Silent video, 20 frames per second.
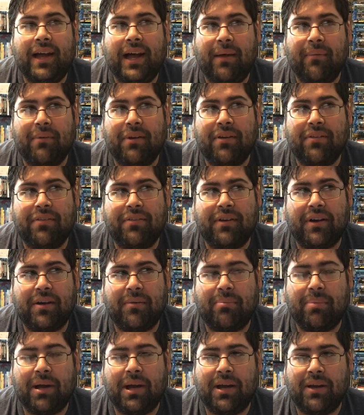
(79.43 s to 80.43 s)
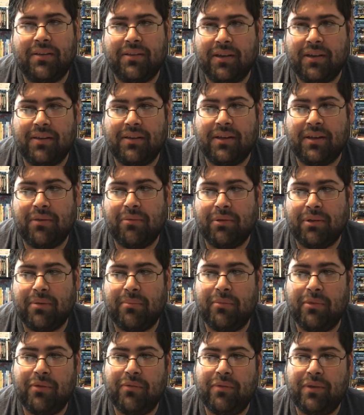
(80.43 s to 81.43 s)
I'm going to start by telling you what the
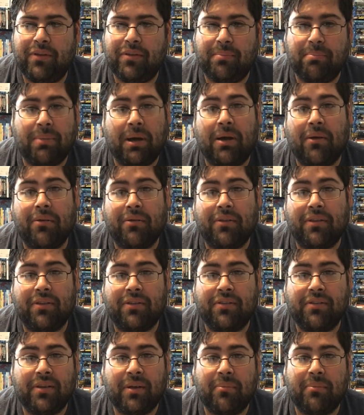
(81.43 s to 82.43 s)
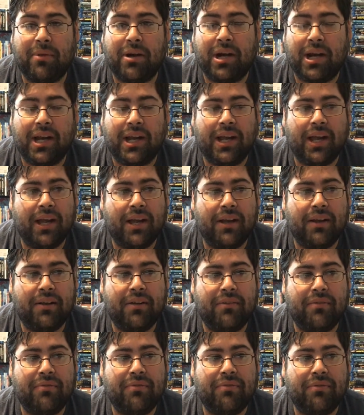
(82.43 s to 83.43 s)
movie's about, the summary, kind
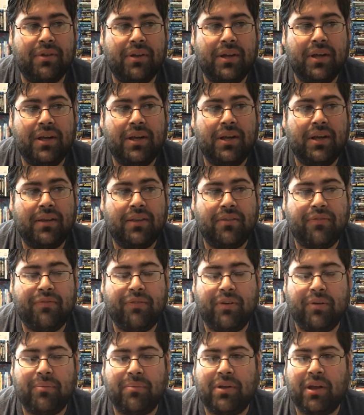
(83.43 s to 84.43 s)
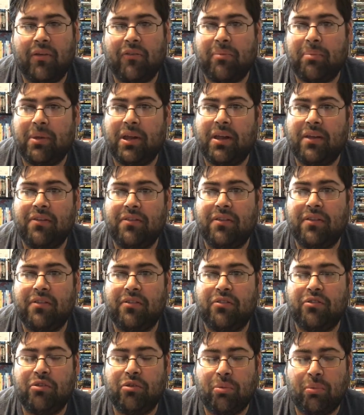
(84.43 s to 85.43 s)
of. The film takes place
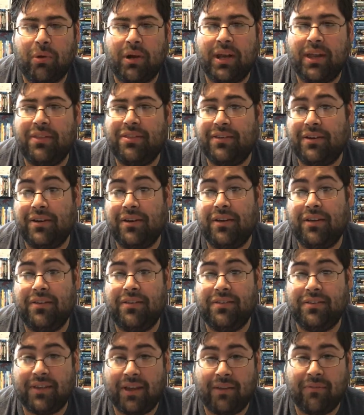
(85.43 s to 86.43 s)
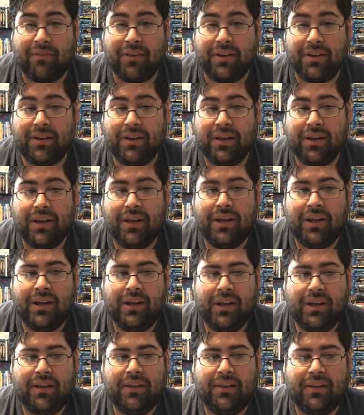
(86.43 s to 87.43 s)
in 2037.
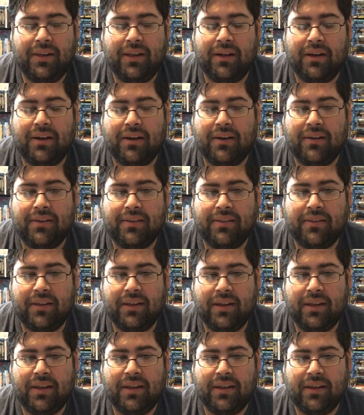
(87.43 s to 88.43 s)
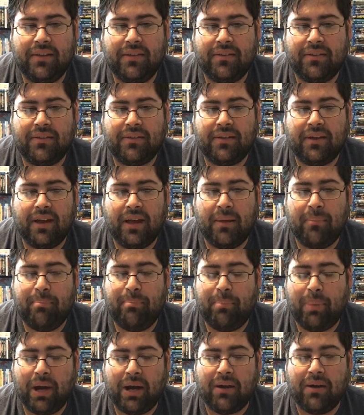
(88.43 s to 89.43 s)
The Earth is a
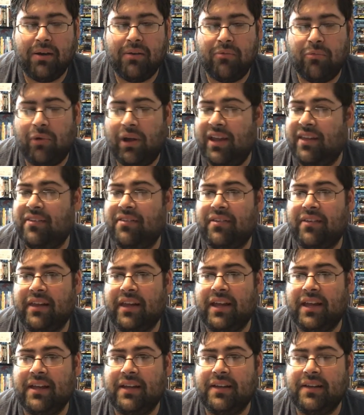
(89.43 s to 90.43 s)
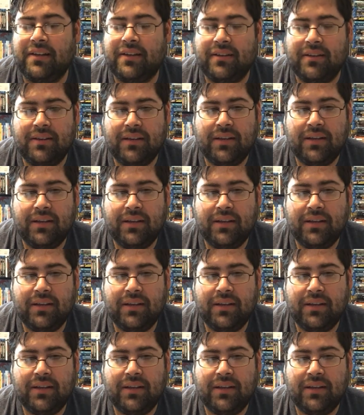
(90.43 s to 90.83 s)
barren wasteland.